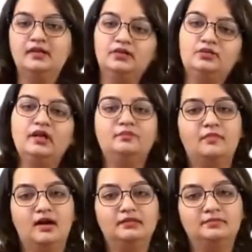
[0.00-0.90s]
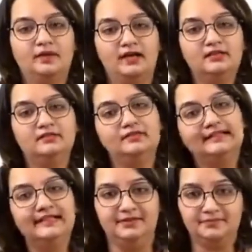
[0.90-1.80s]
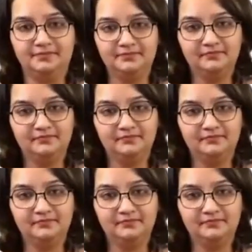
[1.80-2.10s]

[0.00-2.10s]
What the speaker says: you can mark the part D.